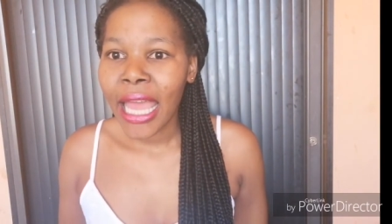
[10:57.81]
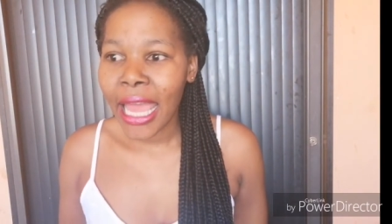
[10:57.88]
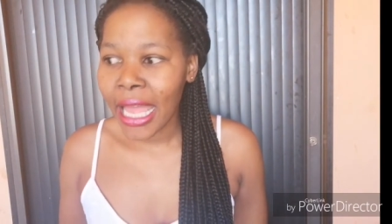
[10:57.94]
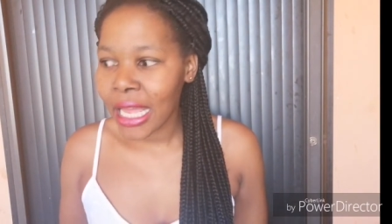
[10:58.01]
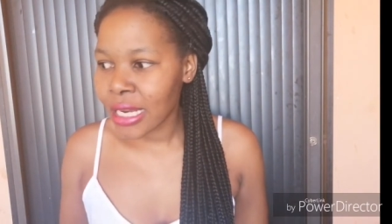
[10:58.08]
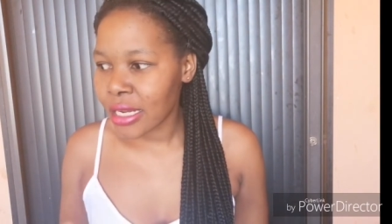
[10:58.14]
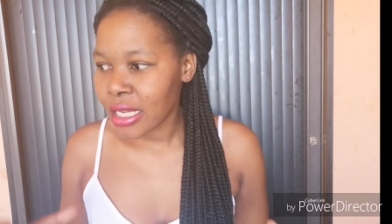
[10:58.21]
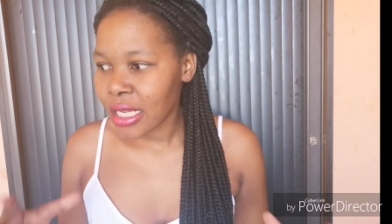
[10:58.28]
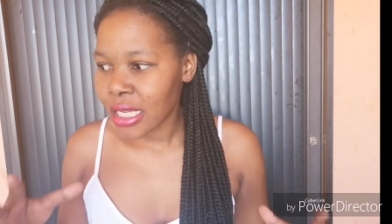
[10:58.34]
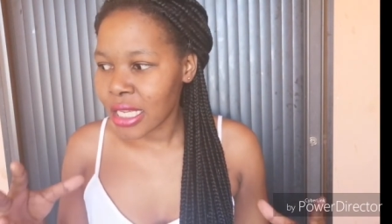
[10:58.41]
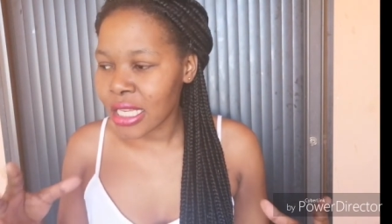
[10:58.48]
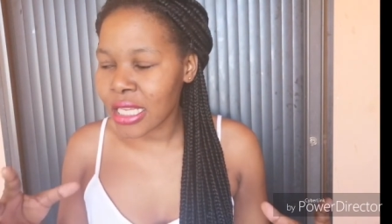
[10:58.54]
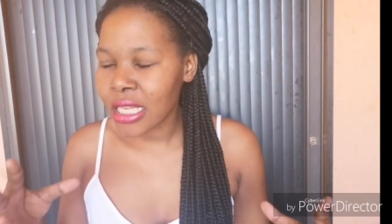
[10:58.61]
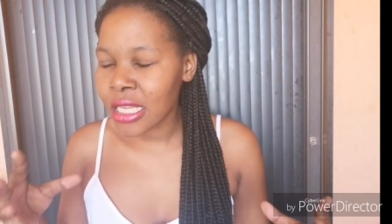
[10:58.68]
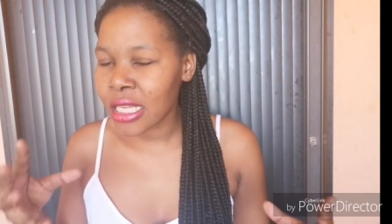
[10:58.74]
and
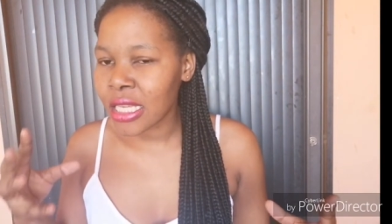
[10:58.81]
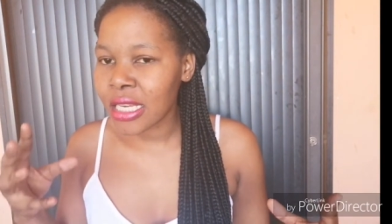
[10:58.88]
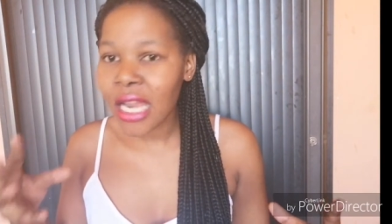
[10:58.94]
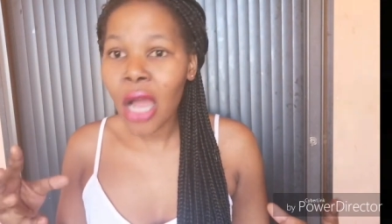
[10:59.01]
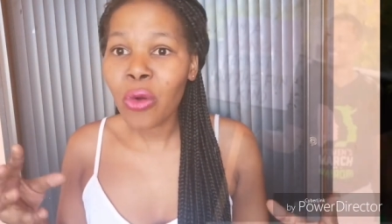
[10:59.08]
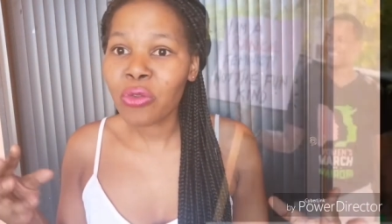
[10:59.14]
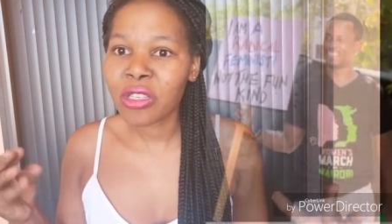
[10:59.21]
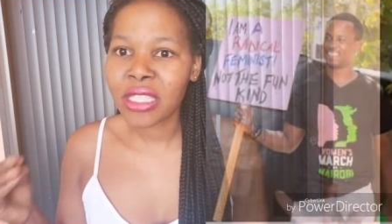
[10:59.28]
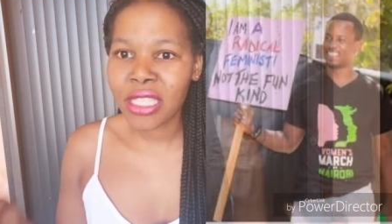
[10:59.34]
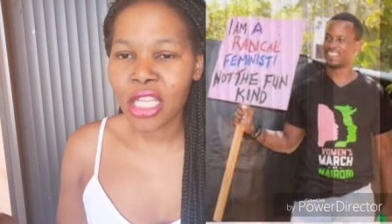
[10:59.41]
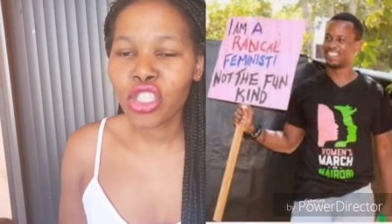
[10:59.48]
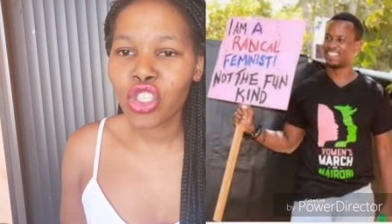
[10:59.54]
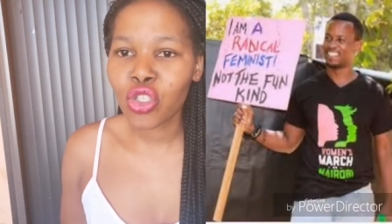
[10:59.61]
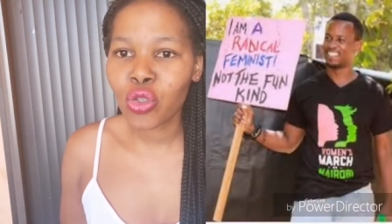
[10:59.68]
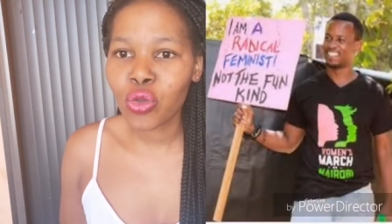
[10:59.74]
he now
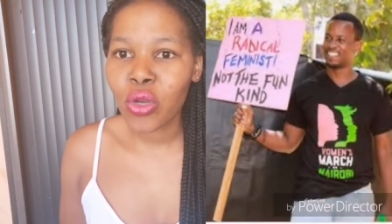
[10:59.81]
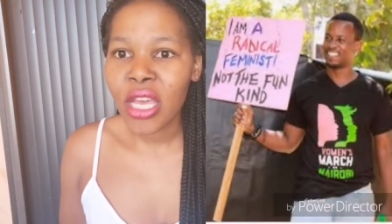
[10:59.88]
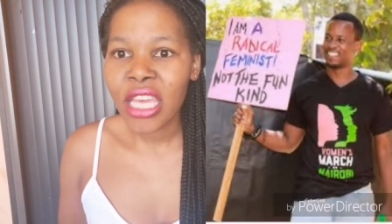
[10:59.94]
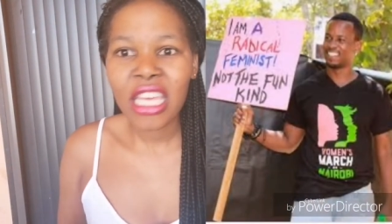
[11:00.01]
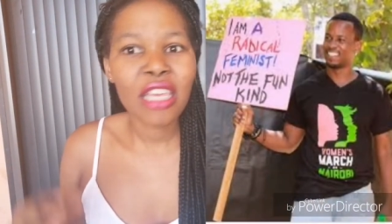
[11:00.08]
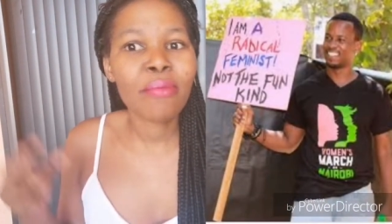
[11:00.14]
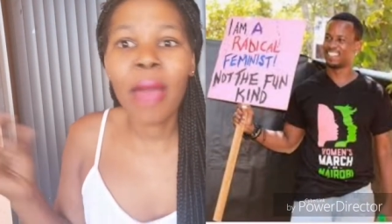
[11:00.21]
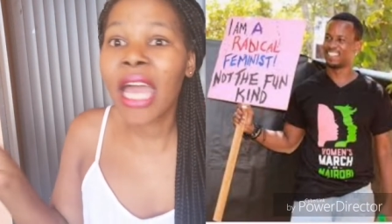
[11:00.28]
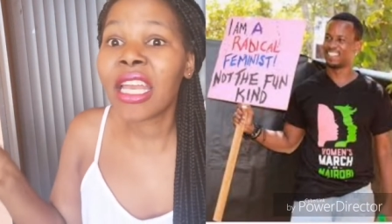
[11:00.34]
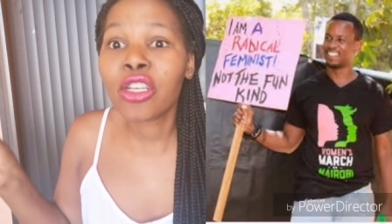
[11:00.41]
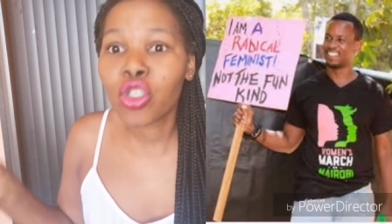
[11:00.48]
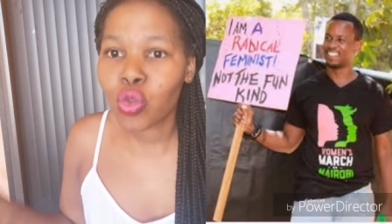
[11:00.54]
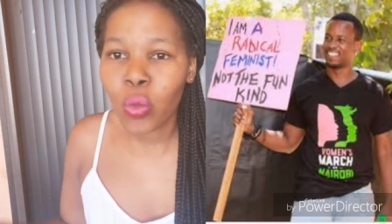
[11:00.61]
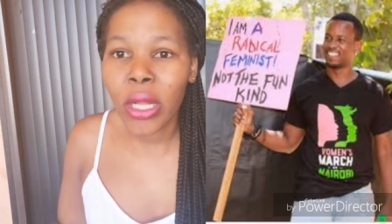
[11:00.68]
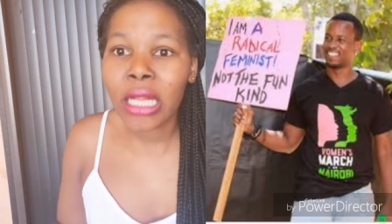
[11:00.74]
resents you he might
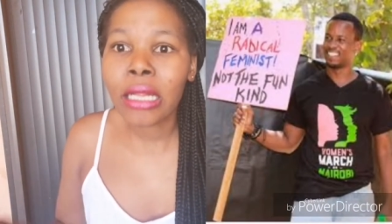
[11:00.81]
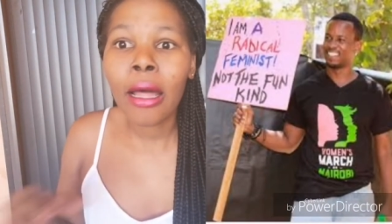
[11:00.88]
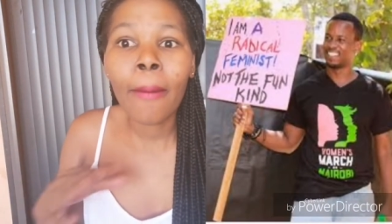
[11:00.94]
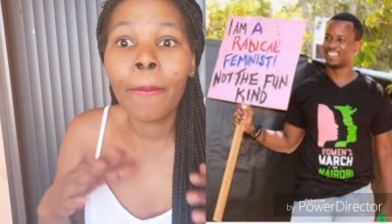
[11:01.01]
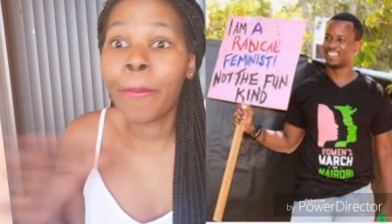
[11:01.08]
as well